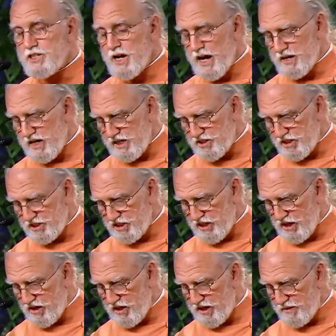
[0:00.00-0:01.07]
not
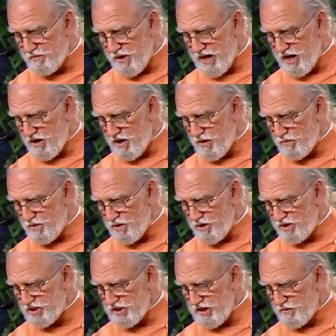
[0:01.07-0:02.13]
necessarily by our
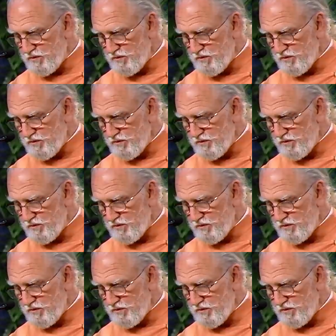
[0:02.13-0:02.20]
words that